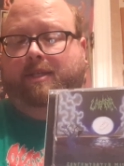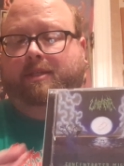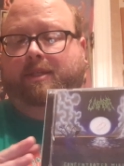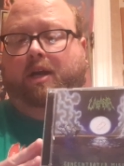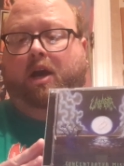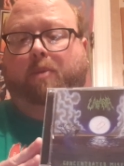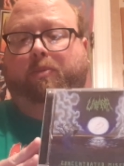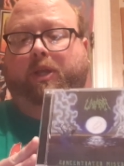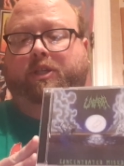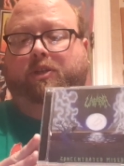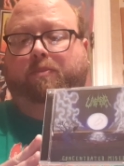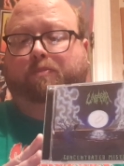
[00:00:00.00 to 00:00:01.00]
This is a
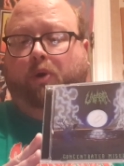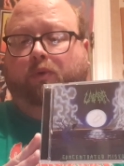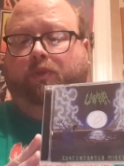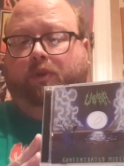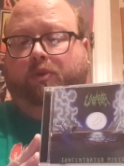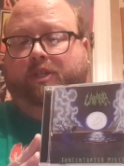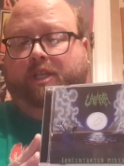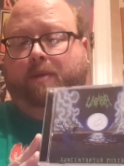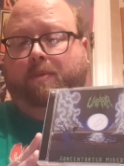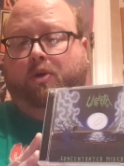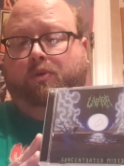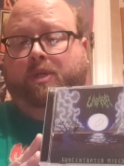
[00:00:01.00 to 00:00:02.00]
compilation of both their
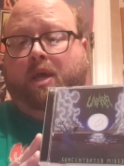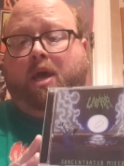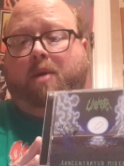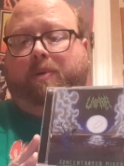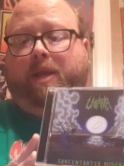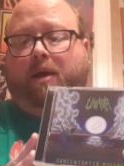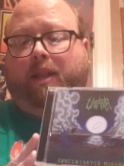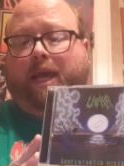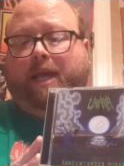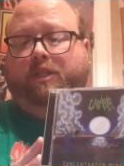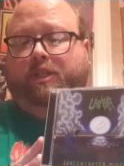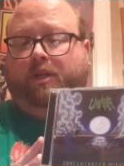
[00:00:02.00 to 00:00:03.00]
demos put out
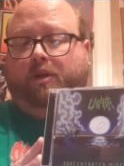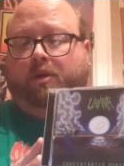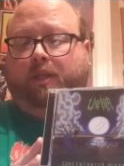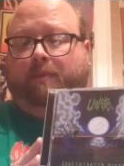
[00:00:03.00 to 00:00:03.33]
last year,